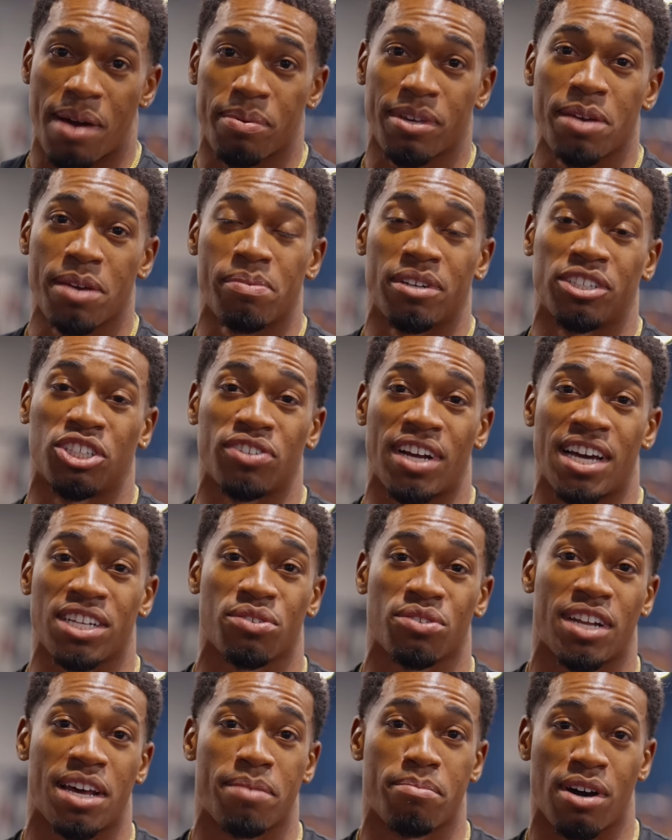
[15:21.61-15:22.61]
I'm keeping stress
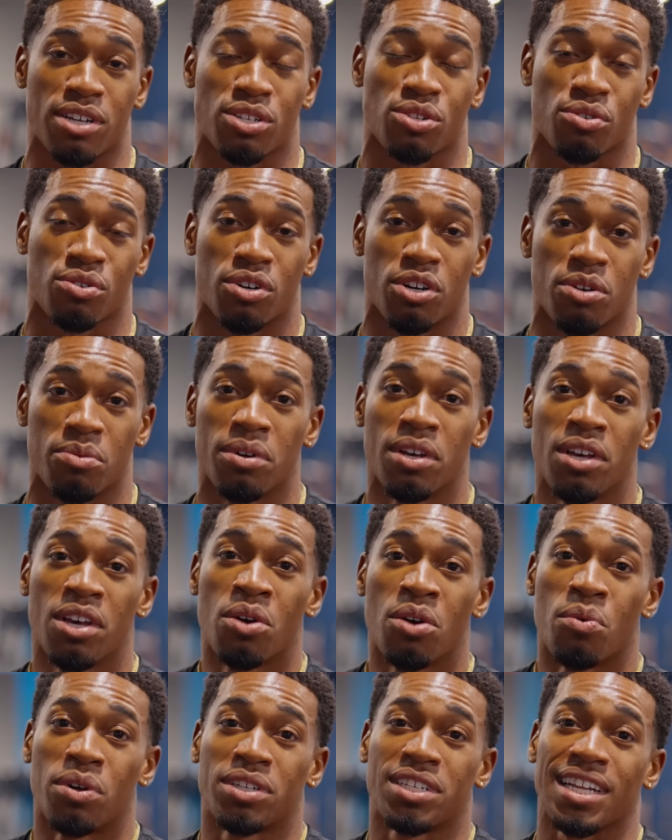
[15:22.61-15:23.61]
on that muscle group,
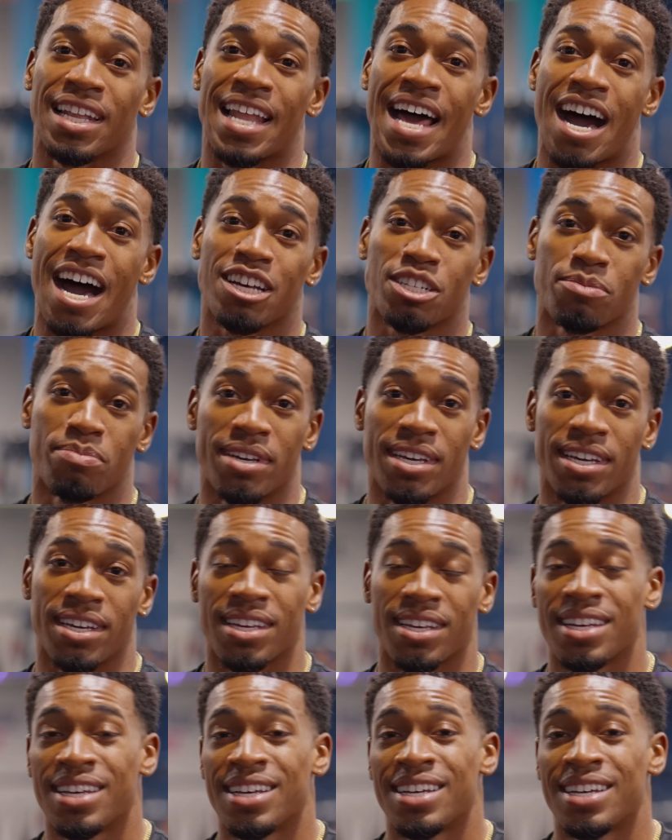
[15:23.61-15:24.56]
which allows me